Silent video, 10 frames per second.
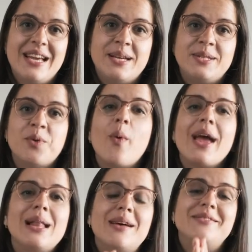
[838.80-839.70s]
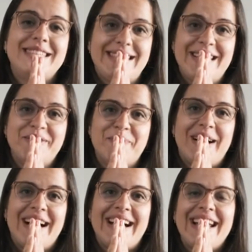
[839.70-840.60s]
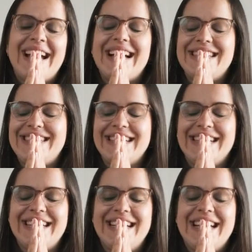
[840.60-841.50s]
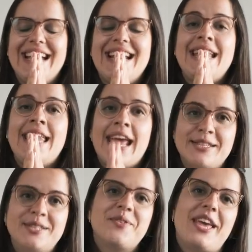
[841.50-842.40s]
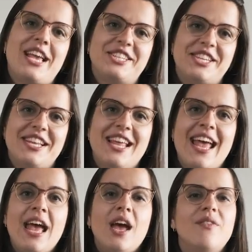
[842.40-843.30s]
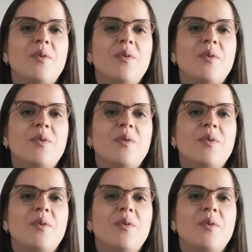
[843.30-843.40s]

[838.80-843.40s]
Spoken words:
The way I love to say goodbye until next occasion. Have a